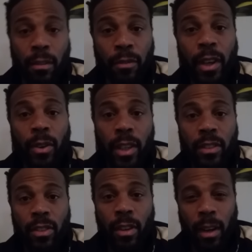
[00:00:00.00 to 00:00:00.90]

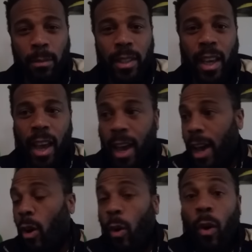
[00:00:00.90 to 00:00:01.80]
civilians, you know what I'm saying?
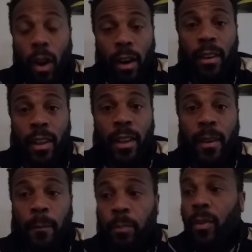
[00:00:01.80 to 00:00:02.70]
Or
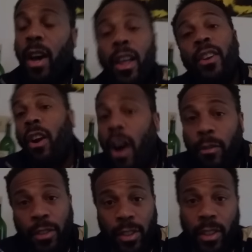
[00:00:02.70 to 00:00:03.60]
other
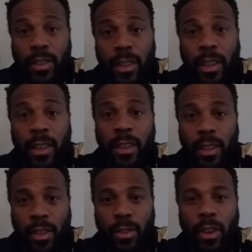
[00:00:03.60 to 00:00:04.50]
officers,
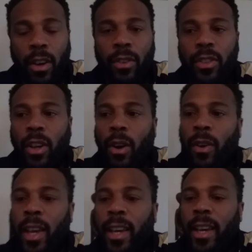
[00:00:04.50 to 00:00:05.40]
you know?
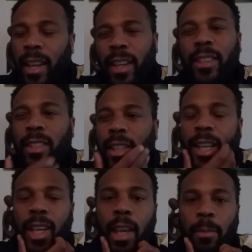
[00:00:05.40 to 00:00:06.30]
So, and here's the
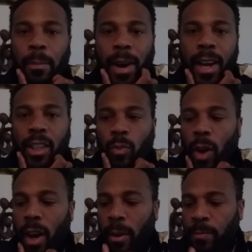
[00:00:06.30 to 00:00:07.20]
thing to keep in mind as
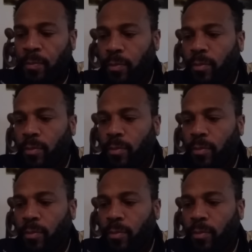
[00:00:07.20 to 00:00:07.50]
well.